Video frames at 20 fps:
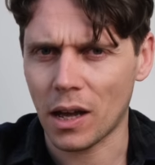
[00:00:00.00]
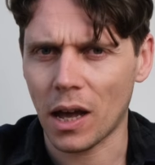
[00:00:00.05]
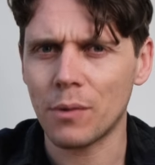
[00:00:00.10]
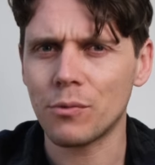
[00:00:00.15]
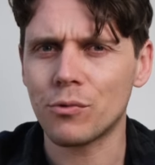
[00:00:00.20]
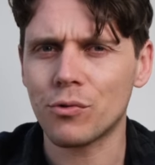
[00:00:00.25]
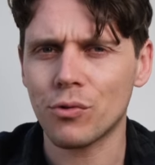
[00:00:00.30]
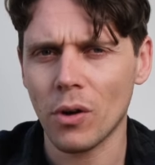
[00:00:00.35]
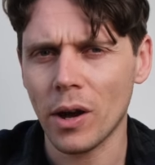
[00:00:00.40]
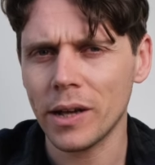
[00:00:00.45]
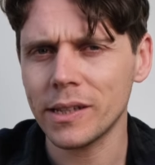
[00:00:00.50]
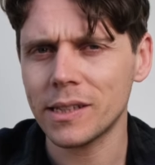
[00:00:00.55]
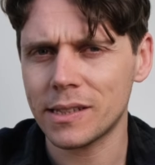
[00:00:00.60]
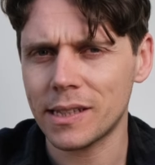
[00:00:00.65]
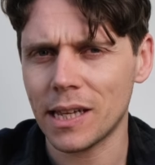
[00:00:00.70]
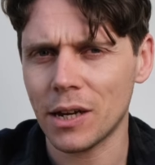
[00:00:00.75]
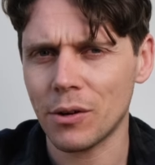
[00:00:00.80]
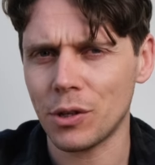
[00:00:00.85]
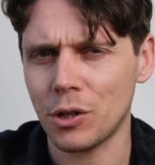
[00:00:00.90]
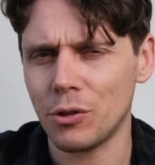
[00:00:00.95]
I'm trying to
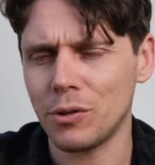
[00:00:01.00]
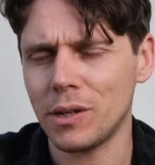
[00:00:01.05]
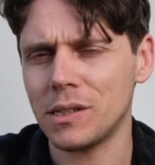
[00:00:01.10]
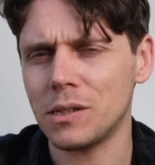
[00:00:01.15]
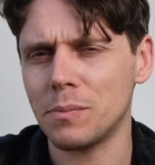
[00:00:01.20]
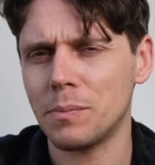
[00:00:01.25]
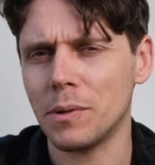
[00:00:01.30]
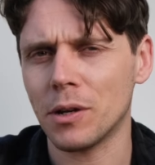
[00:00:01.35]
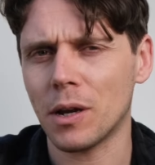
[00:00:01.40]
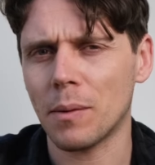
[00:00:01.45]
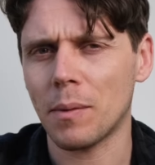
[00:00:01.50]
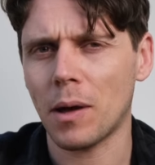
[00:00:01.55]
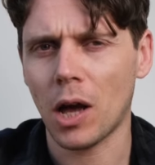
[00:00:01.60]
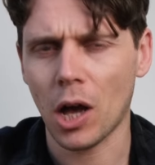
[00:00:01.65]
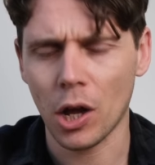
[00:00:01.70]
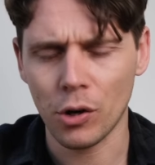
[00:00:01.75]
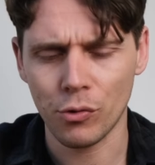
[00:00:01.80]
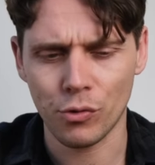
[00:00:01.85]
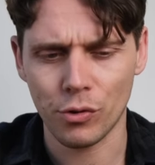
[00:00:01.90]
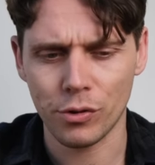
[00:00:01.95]
tell you you need to build up
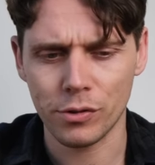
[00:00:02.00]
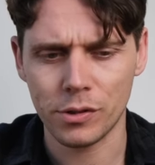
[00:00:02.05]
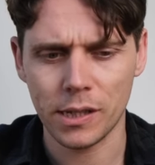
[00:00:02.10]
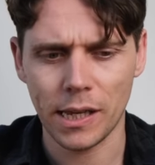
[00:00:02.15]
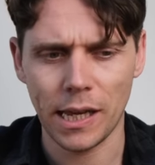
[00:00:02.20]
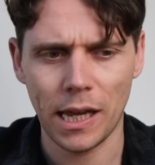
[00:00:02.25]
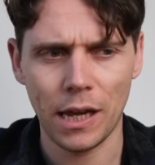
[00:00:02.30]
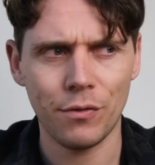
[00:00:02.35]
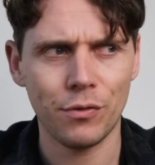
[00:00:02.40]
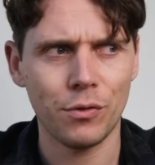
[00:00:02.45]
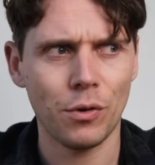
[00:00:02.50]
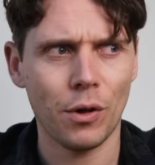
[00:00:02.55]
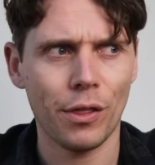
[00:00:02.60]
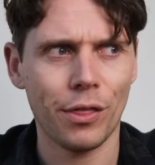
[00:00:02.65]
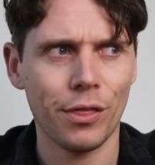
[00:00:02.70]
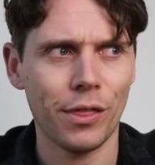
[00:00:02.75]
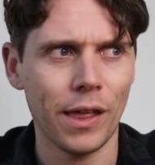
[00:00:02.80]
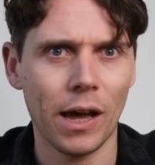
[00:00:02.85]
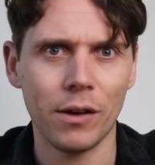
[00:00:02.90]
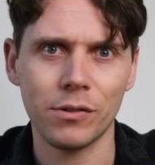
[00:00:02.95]
hundreds, if not
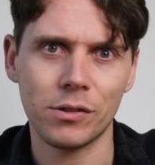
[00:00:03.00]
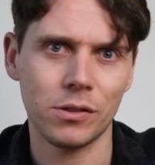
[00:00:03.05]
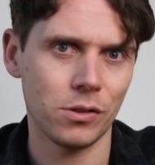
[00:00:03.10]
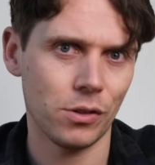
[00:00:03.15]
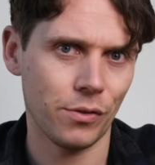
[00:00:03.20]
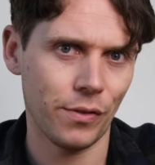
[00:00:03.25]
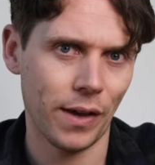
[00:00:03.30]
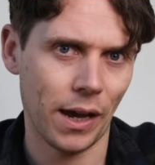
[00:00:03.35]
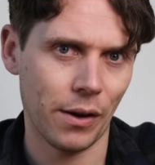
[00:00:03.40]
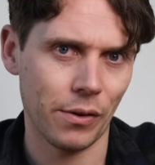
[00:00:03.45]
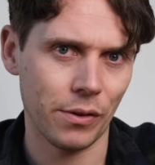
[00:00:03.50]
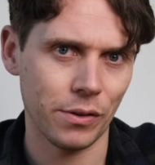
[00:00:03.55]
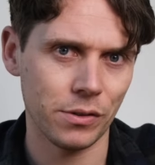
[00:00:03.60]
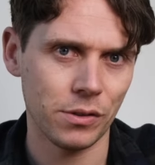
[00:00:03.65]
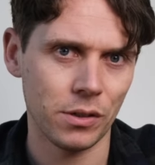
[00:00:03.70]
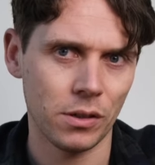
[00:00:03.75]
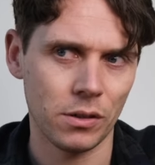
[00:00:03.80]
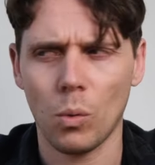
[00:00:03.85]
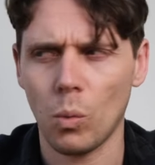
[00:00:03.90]
thousands of hours.